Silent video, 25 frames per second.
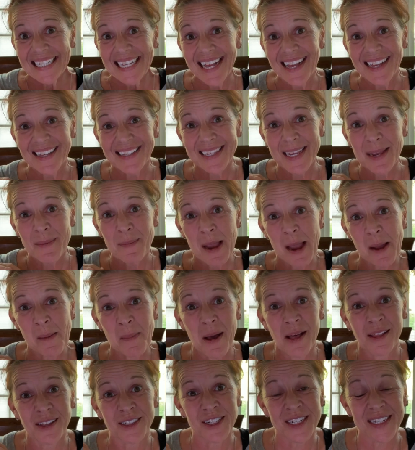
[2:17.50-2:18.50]
I'll say my
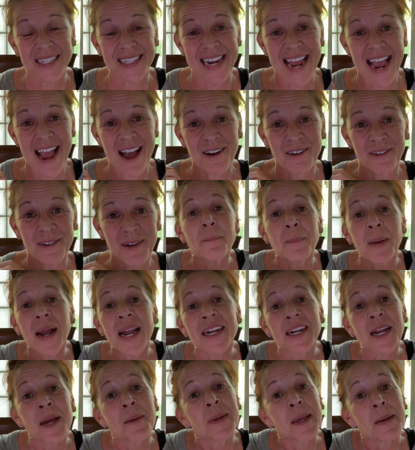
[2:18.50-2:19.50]
apologies now. I might
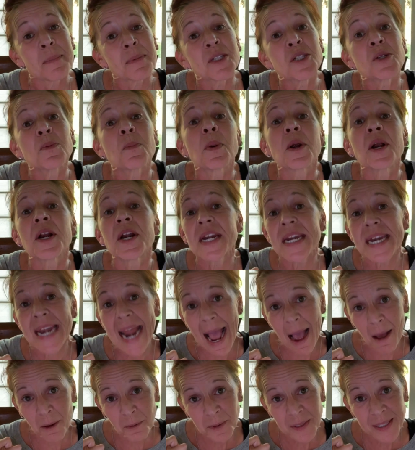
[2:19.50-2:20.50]
not be able to
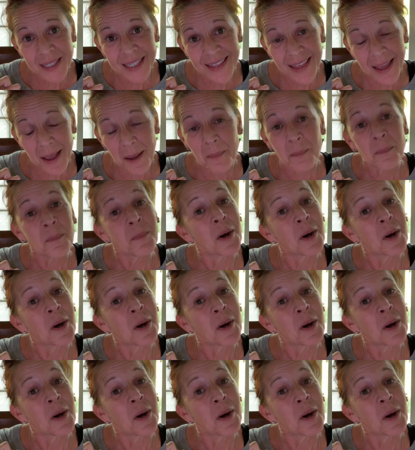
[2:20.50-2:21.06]
pronounce them